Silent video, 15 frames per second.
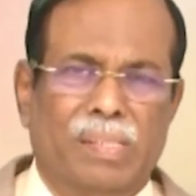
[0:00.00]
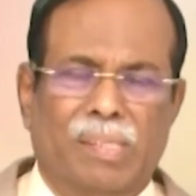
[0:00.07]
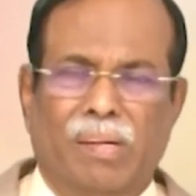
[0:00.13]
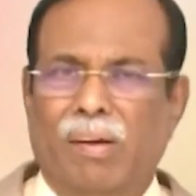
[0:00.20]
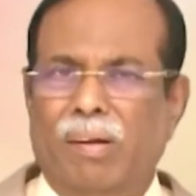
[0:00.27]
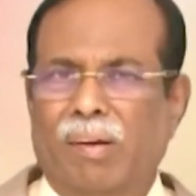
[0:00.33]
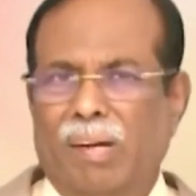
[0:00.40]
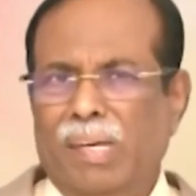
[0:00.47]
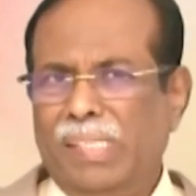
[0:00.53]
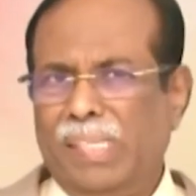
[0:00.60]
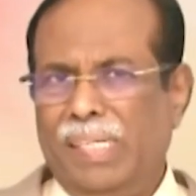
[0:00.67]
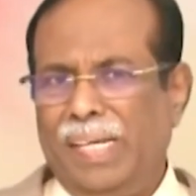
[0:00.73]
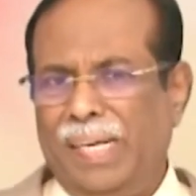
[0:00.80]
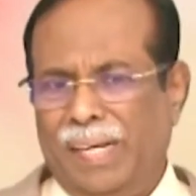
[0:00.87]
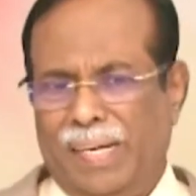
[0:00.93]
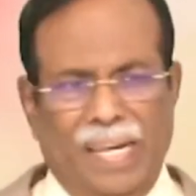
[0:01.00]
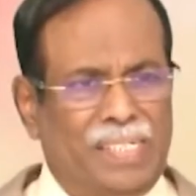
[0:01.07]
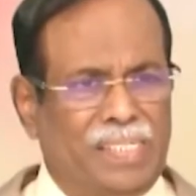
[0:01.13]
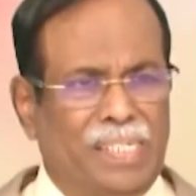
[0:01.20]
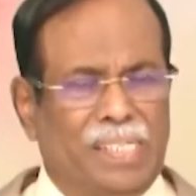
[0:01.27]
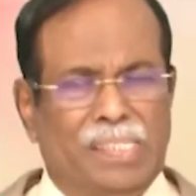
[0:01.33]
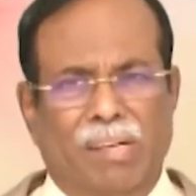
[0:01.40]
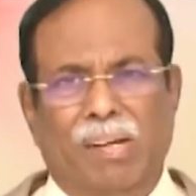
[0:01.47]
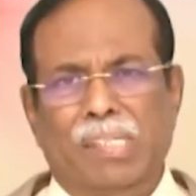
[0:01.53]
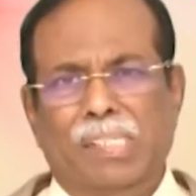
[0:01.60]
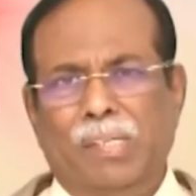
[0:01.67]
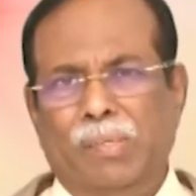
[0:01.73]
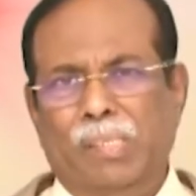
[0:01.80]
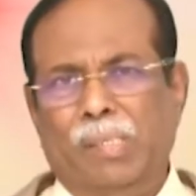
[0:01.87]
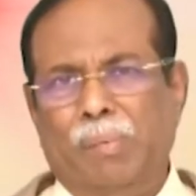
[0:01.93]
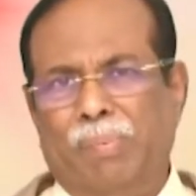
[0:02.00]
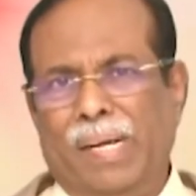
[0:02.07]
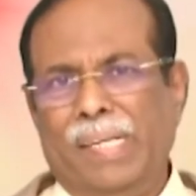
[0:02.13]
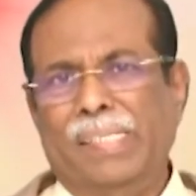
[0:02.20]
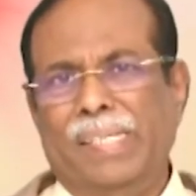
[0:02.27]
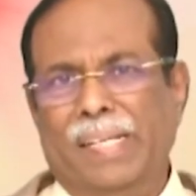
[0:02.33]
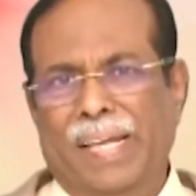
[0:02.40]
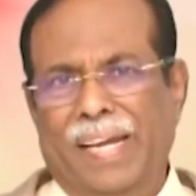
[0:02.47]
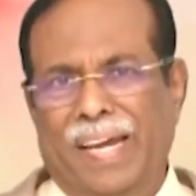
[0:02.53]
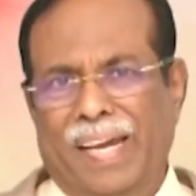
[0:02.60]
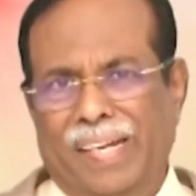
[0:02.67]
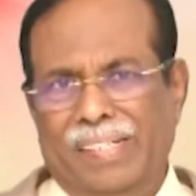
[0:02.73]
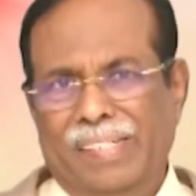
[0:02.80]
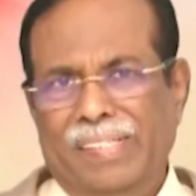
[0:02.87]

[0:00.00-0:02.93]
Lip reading: So Constantine relations also used to present there.